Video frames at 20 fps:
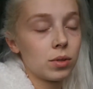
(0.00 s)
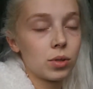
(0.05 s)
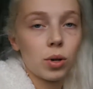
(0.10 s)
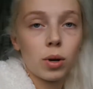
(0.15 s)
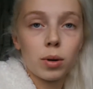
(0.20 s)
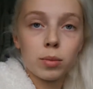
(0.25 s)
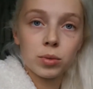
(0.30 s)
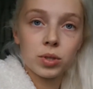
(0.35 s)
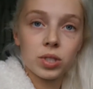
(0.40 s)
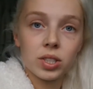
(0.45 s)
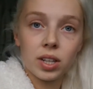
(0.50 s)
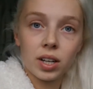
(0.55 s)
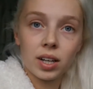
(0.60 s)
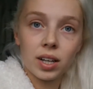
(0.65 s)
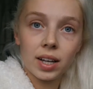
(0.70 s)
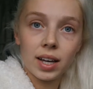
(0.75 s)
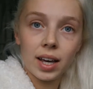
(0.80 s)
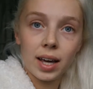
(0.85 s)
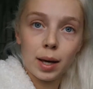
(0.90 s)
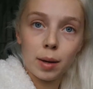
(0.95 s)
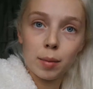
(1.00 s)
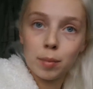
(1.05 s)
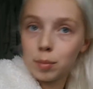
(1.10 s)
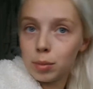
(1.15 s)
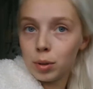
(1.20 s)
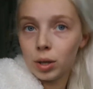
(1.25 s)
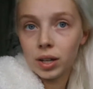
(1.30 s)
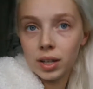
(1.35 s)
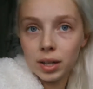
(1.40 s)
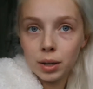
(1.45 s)
So I'm just going to keep
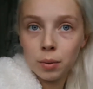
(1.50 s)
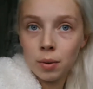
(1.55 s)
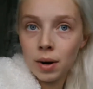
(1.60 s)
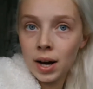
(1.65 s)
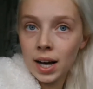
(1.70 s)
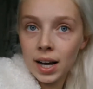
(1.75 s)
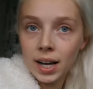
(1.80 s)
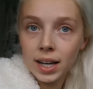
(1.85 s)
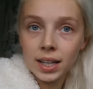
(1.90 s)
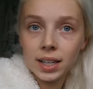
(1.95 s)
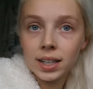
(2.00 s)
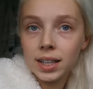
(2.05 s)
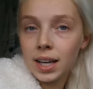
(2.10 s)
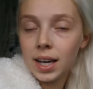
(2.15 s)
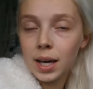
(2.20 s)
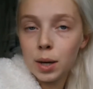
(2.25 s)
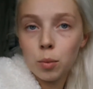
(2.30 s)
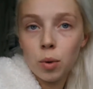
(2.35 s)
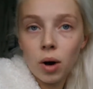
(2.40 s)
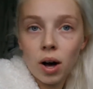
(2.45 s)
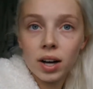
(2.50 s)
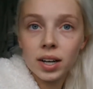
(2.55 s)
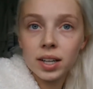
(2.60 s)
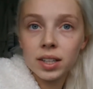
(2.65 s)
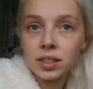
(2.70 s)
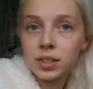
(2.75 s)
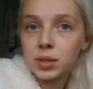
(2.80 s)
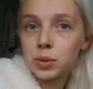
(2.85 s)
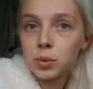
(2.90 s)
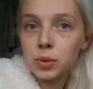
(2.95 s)
plugging away and keep
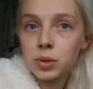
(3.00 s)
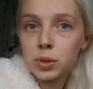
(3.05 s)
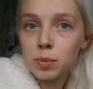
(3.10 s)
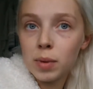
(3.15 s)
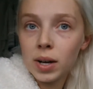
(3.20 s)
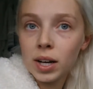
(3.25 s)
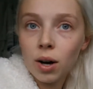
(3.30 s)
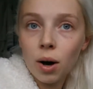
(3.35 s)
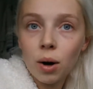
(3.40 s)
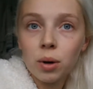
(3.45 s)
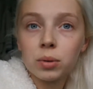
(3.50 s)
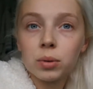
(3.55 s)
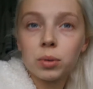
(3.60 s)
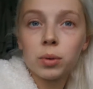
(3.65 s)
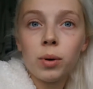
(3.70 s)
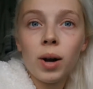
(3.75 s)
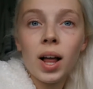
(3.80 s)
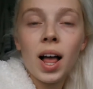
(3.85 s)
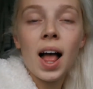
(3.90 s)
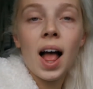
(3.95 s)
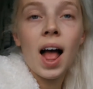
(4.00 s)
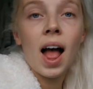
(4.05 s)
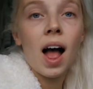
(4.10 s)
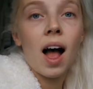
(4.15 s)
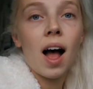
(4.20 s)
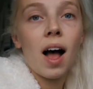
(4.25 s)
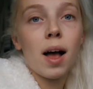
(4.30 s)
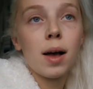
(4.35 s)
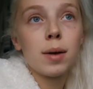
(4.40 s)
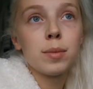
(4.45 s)
working towards my goal.
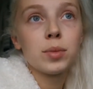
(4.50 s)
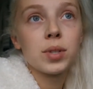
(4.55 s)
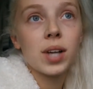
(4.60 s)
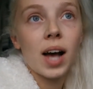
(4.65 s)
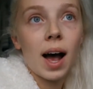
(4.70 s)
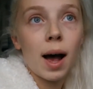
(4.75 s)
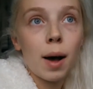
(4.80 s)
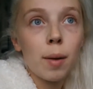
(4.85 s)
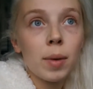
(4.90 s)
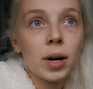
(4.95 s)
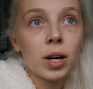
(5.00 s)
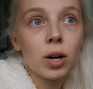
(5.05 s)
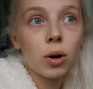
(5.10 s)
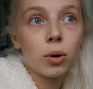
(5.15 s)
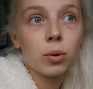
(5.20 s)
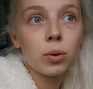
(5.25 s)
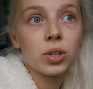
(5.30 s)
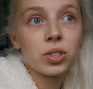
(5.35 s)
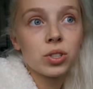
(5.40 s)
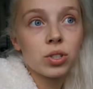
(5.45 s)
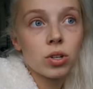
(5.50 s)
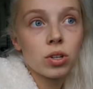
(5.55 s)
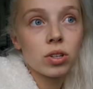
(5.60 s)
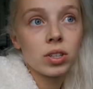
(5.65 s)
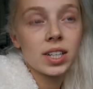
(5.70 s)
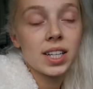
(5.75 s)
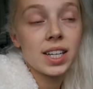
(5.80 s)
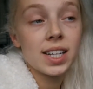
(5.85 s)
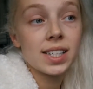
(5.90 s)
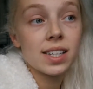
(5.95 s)
So how my goal has
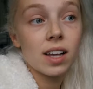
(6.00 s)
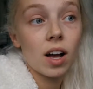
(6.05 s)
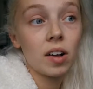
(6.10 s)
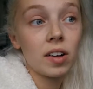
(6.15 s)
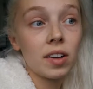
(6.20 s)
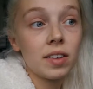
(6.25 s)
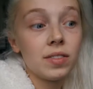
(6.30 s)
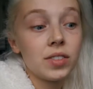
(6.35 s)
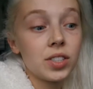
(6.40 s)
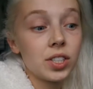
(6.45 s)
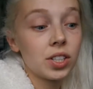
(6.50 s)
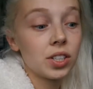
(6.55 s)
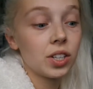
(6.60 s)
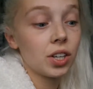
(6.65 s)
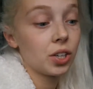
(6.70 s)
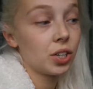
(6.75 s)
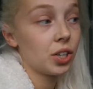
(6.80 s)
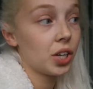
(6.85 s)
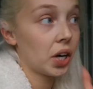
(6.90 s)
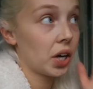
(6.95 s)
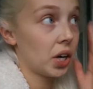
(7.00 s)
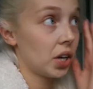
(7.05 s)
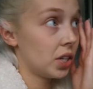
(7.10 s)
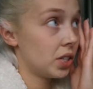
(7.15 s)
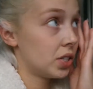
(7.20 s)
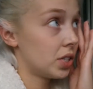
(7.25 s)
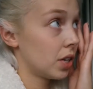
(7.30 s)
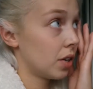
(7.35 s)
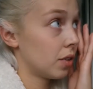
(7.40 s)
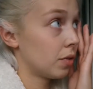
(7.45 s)
gone is I've done a
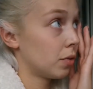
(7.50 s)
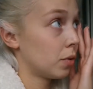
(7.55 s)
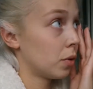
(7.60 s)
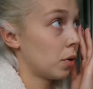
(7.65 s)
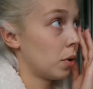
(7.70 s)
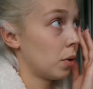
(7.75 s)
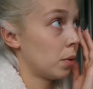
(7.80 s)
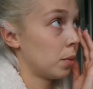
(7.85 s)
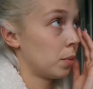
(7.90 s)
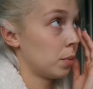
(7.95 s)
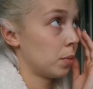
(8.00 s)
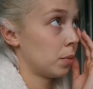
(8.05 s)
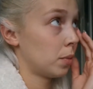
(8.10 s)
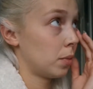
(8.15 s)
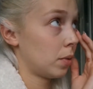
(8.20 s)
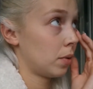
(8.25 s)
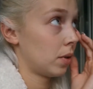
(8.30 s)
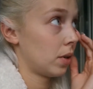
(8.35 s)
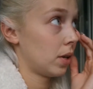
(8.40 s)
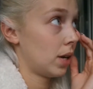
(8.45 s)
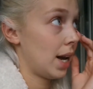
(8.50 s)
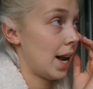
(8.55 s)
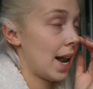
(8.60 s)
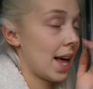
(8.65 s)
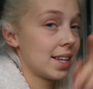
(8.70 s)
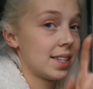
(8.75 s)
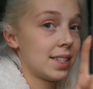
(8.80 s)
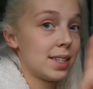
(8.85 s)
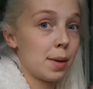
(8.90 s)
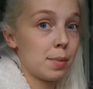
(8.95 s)
good from
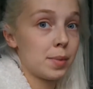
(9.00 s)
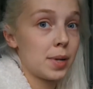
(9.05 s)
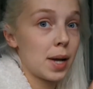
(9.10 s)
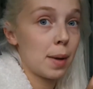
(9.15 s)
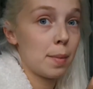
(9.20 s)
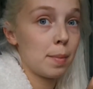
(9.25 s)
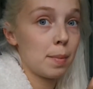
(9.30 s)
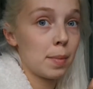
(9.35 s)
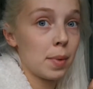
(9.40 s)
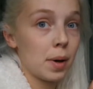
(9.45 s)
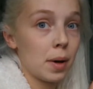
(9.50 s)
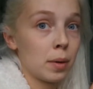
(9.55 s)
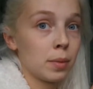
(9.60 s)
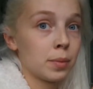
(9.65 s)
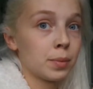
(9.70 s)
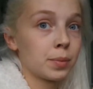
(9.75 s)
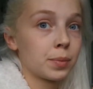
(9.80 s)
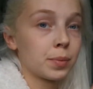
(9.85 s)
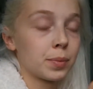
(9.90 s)
last September,